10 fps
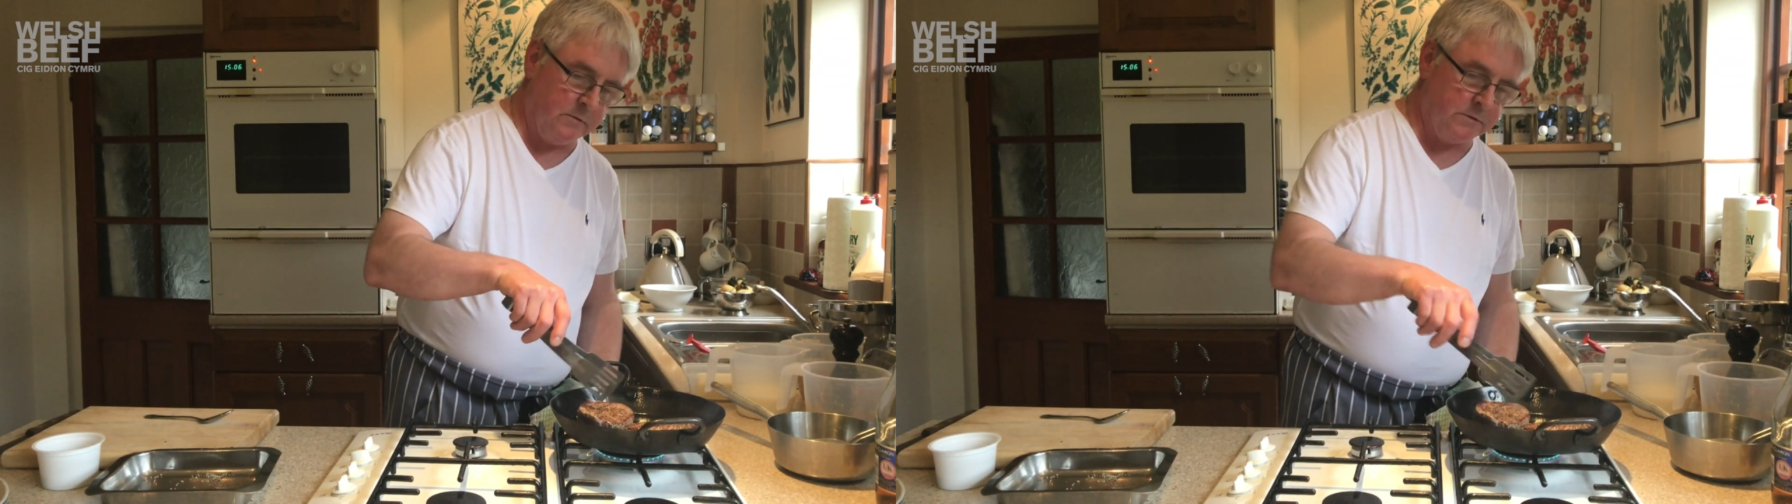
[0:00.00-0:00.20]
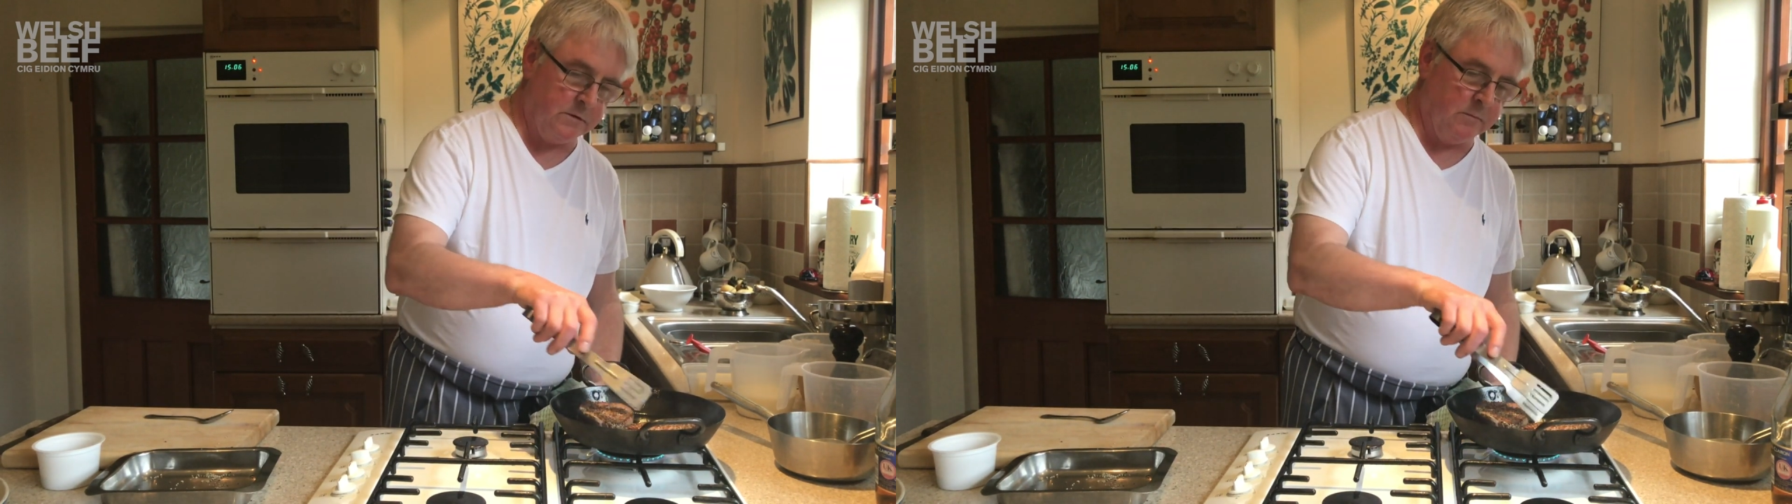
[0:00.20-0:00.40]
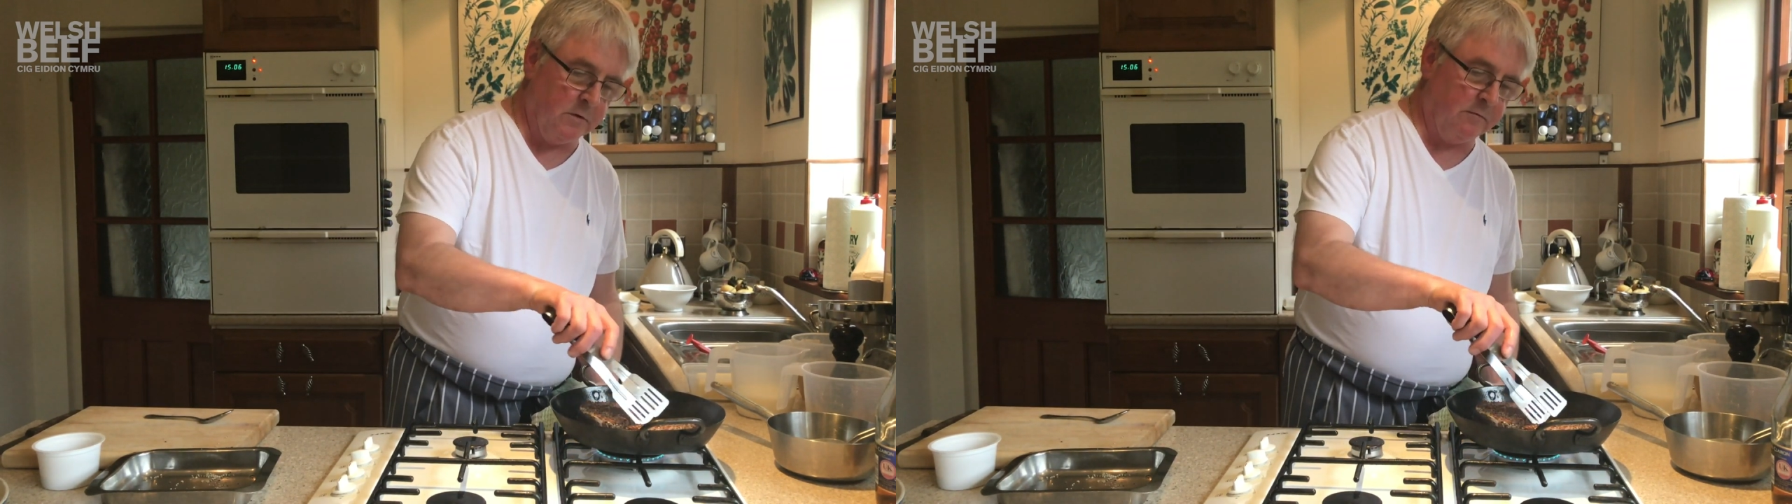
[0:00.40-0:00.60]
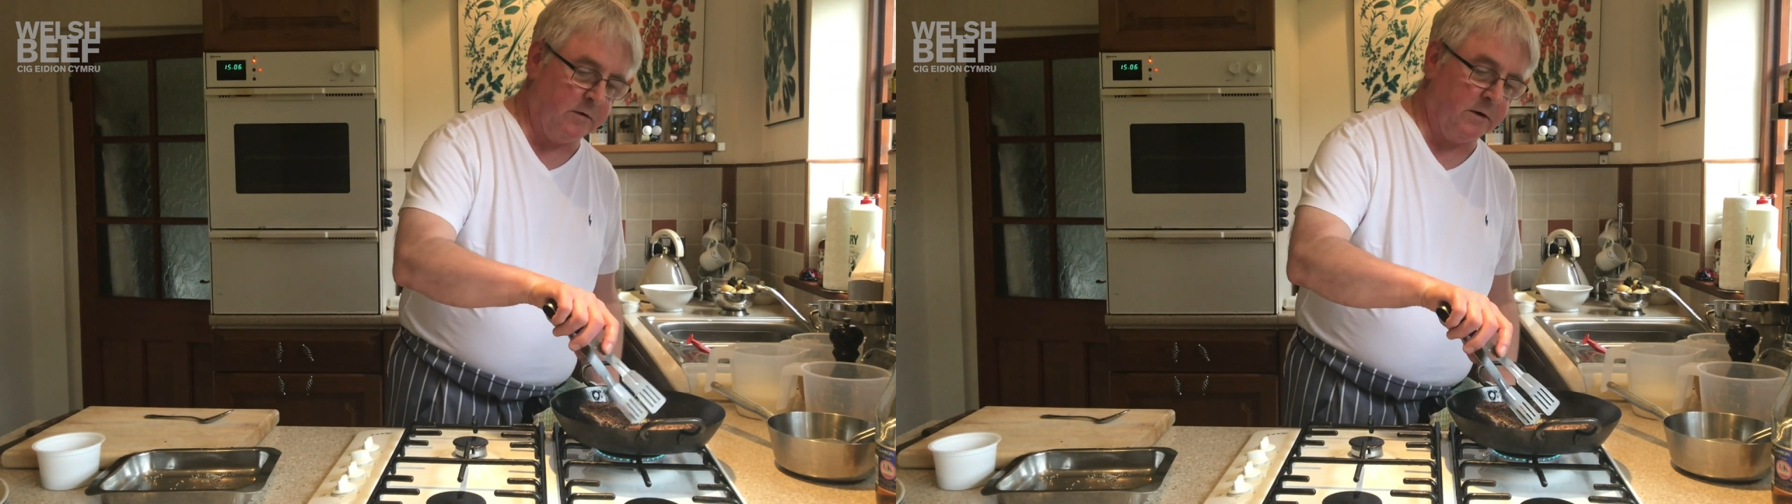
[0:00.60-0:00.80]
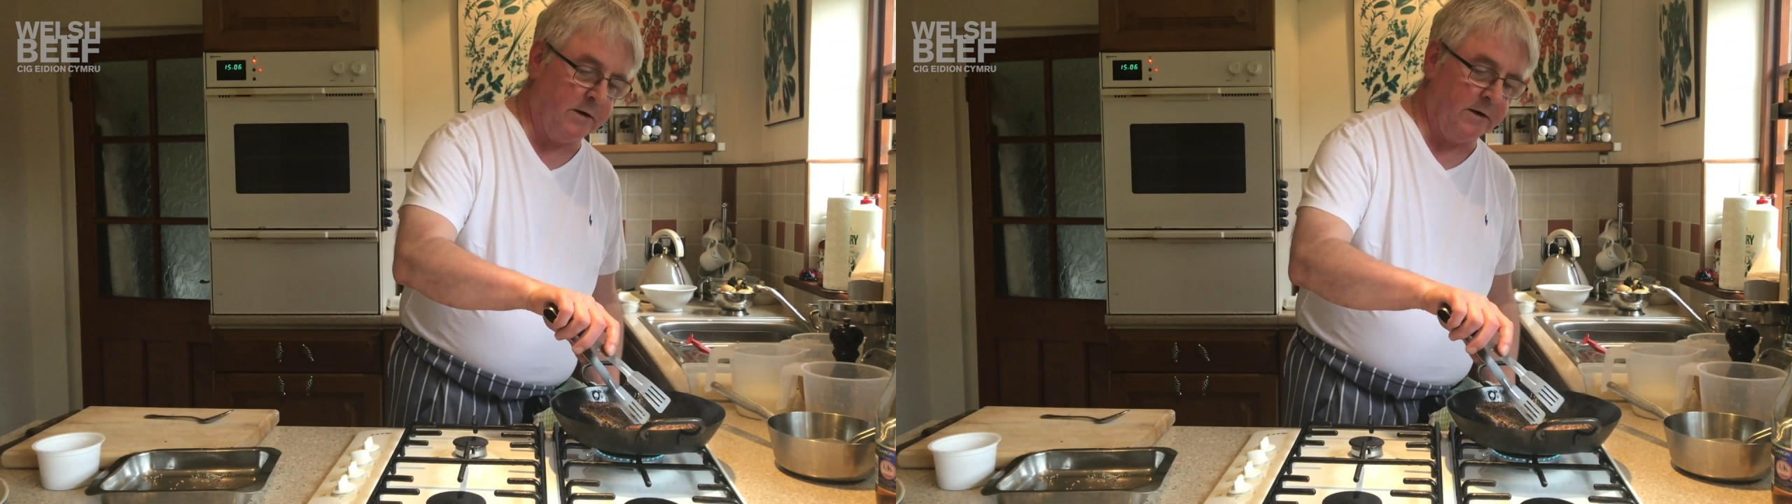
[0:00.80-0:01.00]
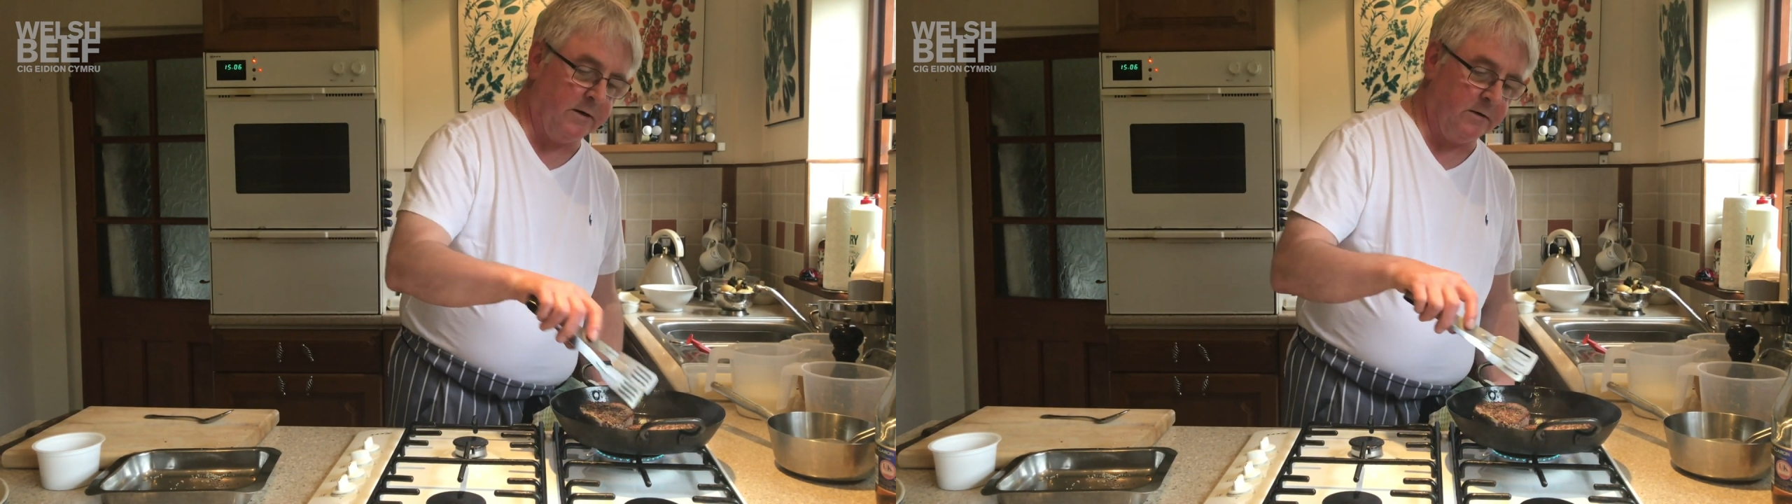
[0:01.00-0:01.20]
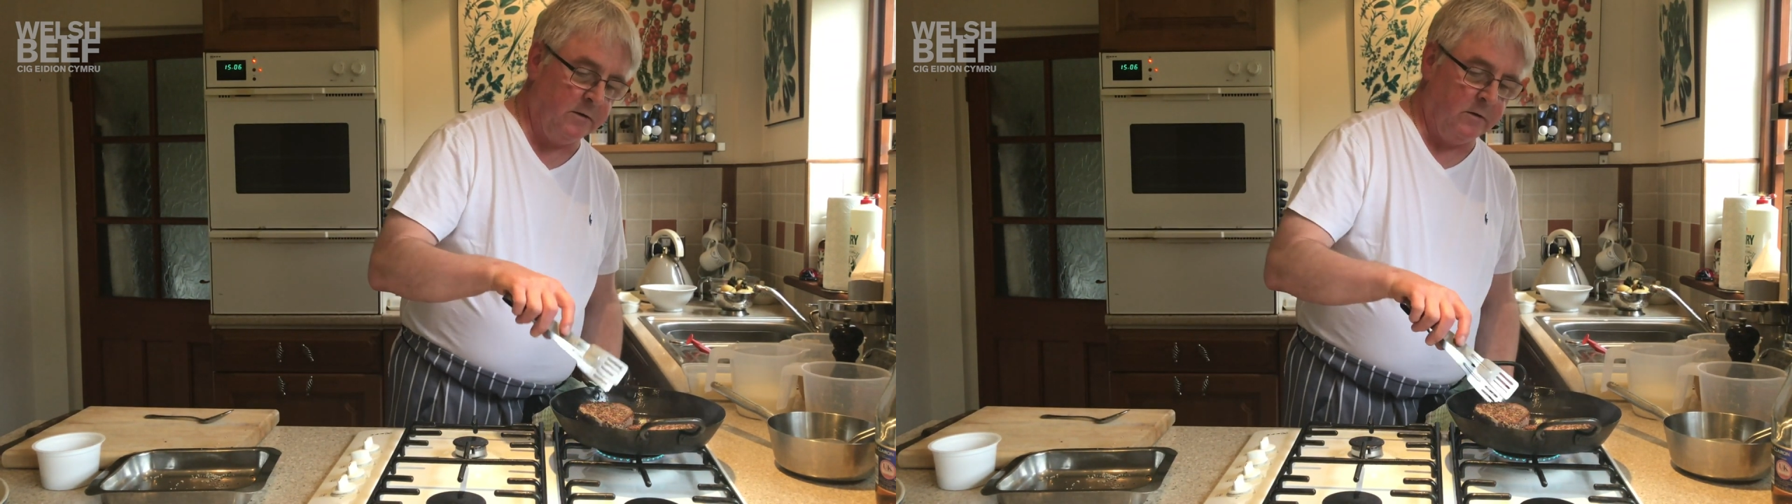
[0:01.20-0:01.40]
Turn them over, and again